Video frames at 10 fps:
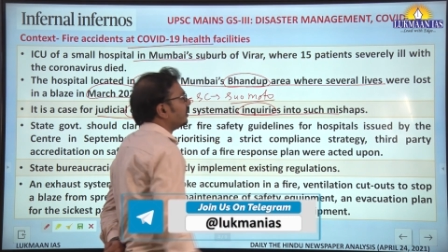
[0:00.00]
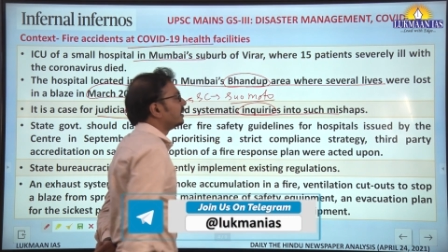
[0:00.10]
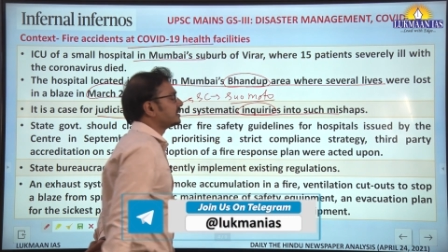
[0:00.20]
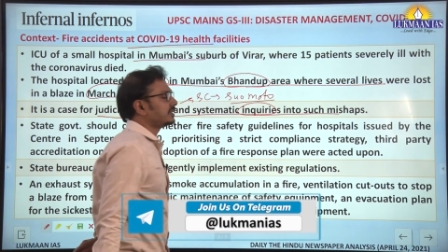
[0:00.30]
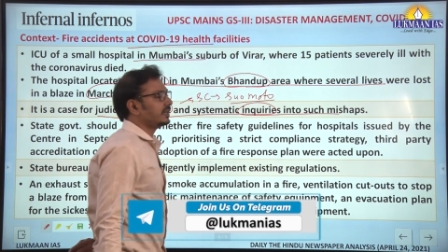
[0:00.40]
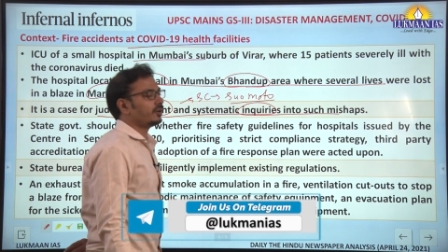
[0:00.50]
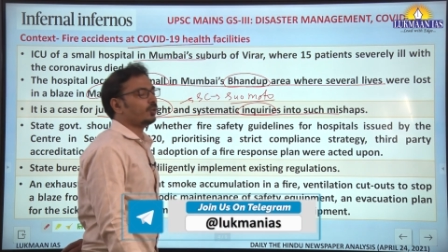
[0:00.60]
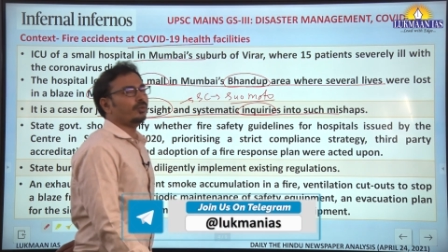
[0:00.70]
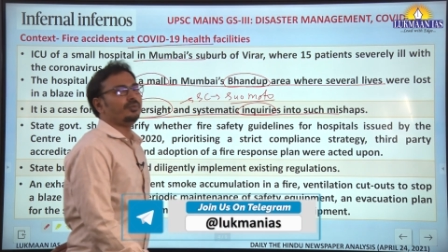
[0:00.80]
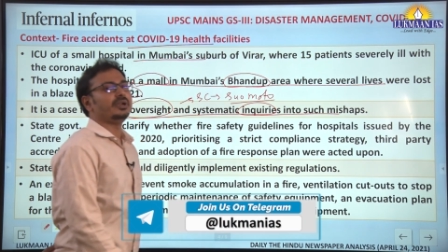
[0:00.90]
let us say,
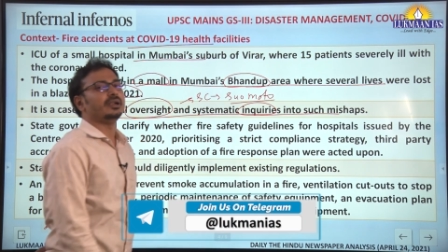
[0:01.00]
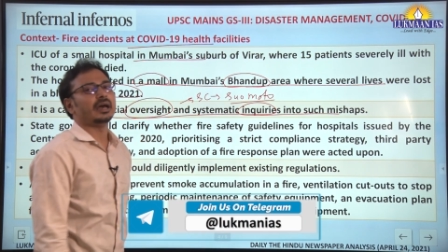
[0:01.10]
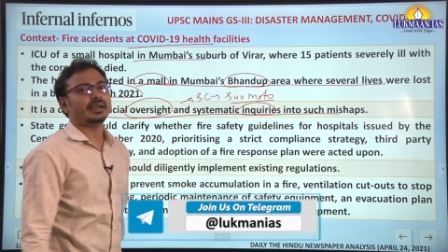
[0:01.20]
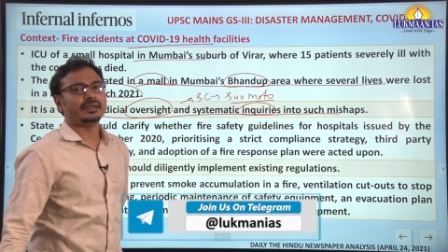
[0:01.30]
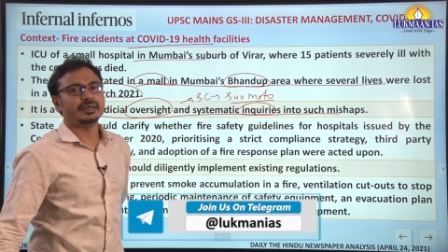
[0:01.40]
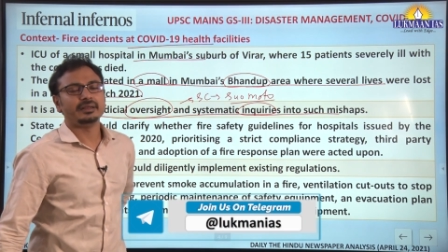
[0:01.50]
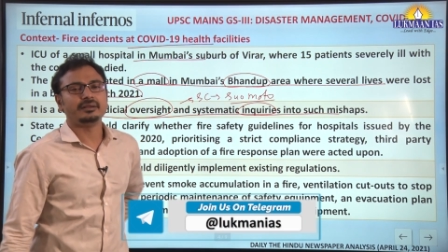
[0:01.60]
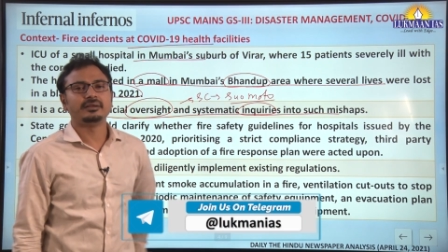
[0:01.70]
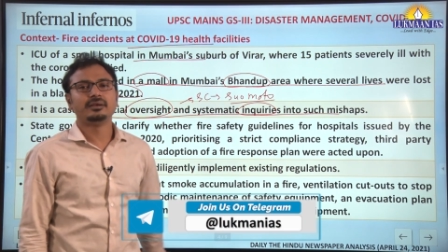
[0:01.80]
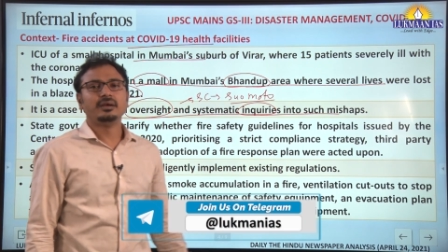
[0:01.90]
COVID
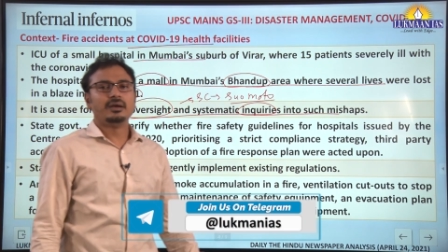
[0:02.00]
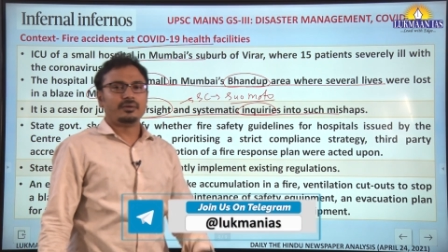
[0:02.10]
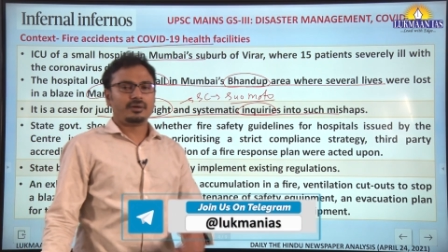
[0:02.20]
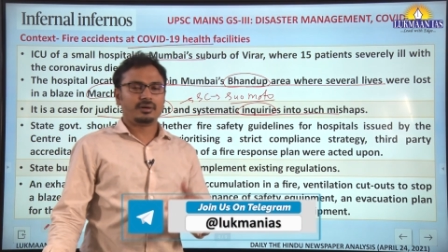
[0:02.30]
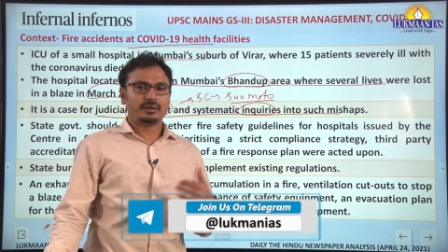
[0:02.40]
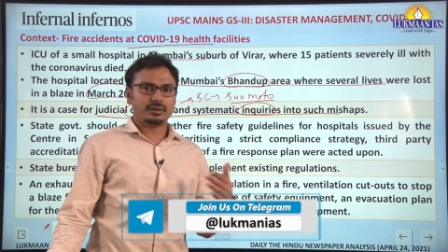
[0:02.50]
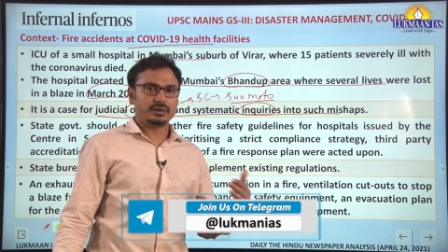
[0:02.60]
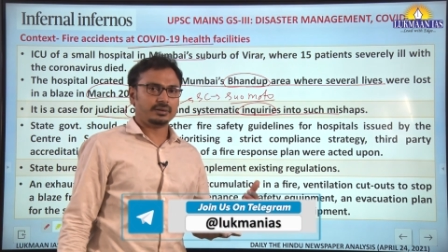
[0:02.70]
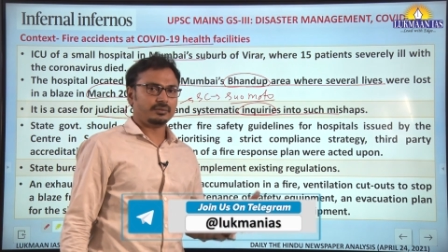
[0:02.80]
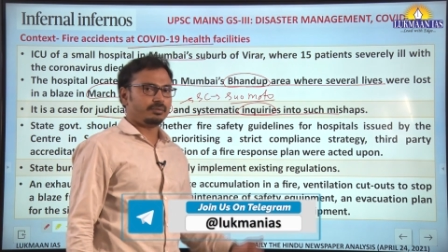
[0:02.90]
nineteen uh,
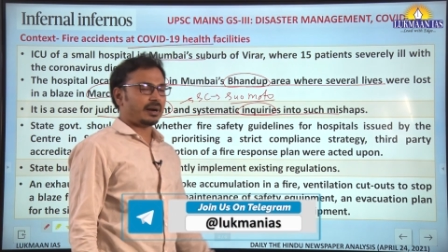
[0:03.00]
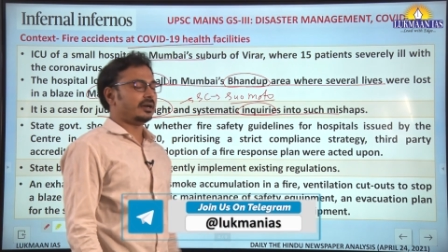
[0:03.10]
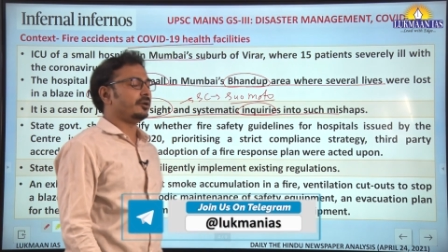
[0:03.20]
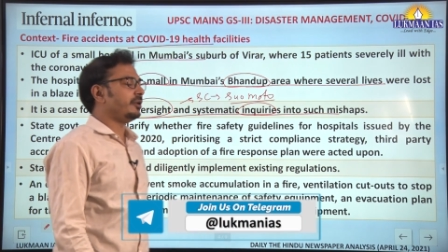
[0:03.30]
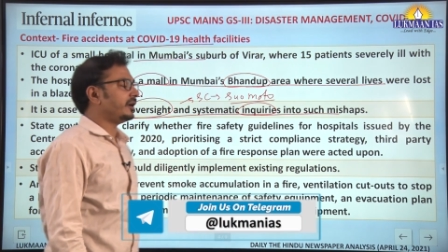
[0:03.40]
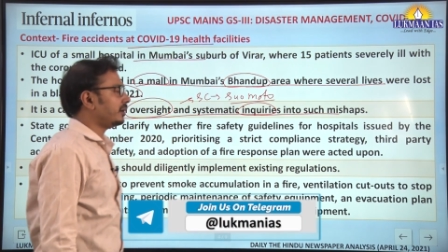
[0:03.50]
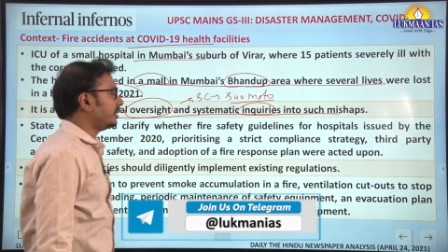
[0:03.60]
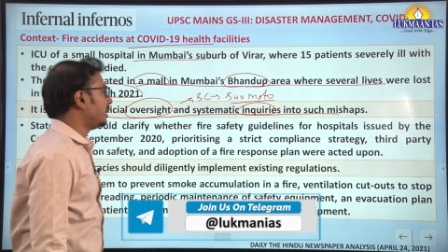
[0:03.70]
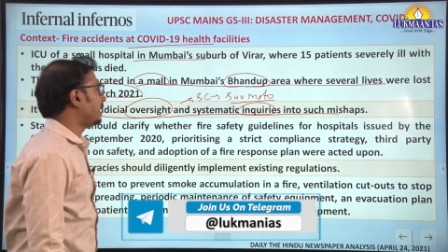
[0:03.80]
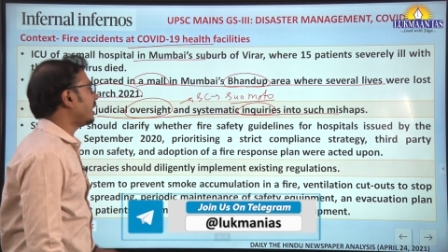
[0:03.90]
pandemic and